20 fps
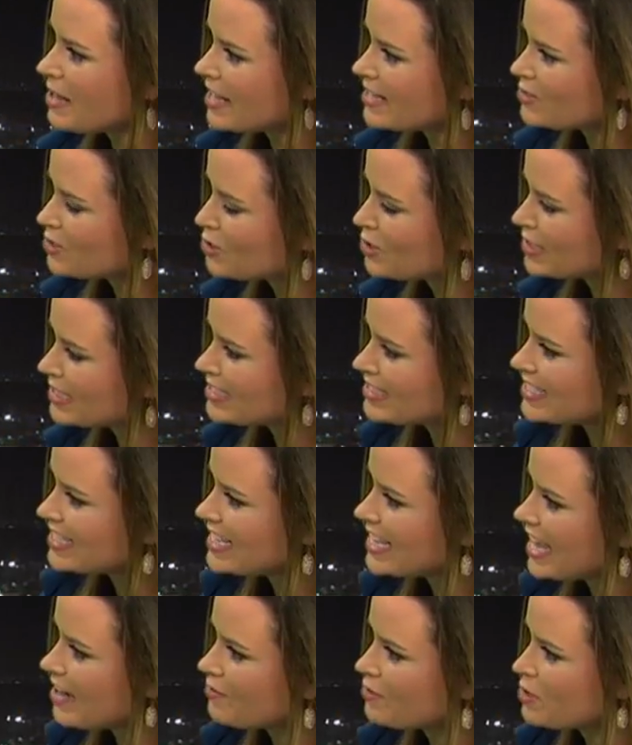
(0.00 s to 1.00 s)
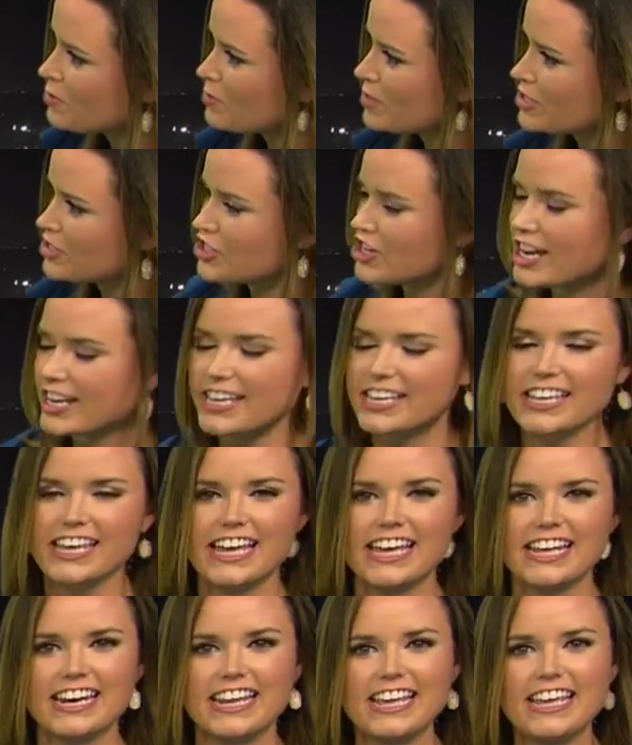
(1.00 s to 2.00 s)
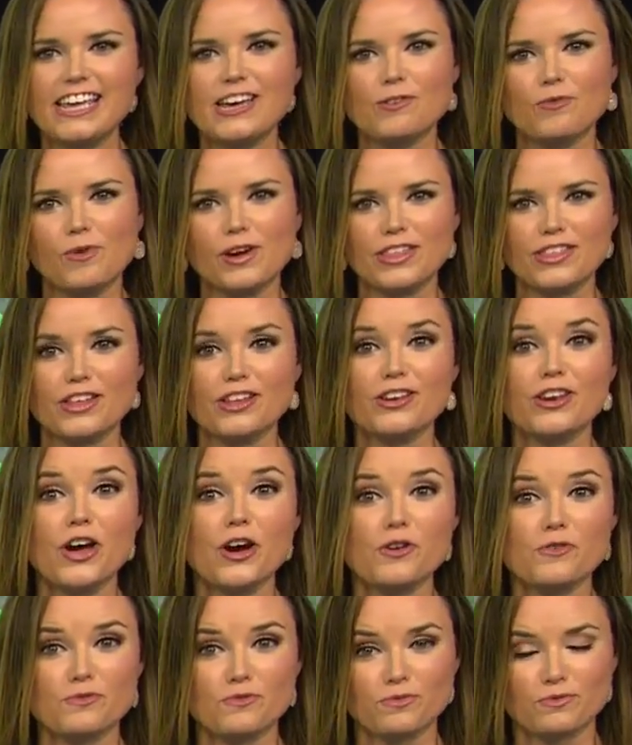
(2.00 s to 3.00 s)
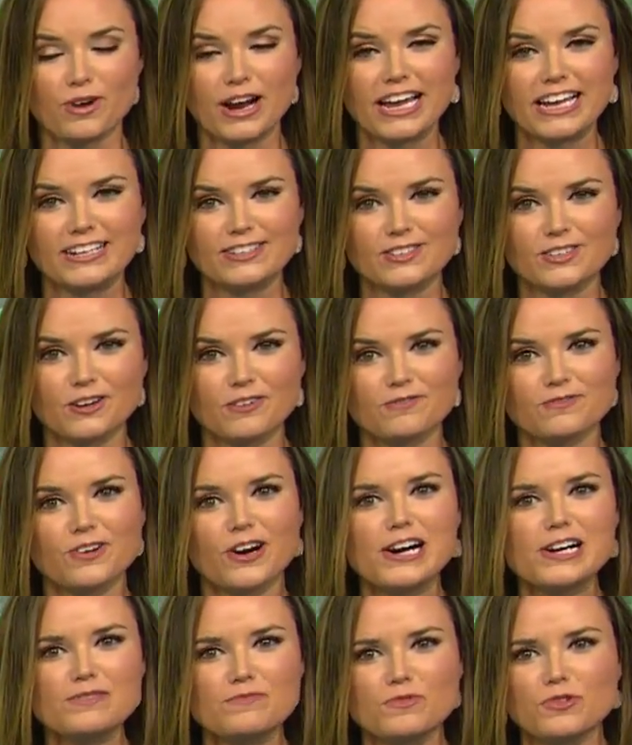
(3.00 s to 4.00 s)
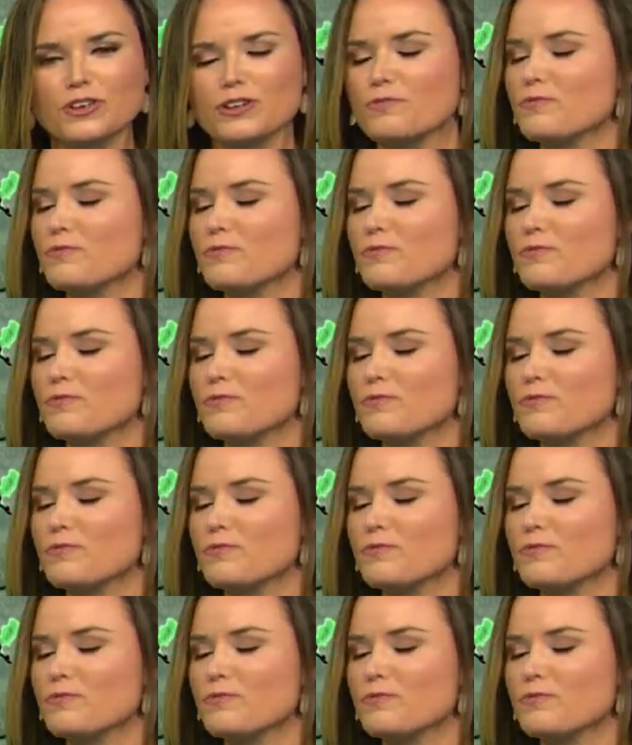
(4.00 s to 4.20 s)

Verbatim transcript: As you can see, everyone checking in with no rain so far, and we'll,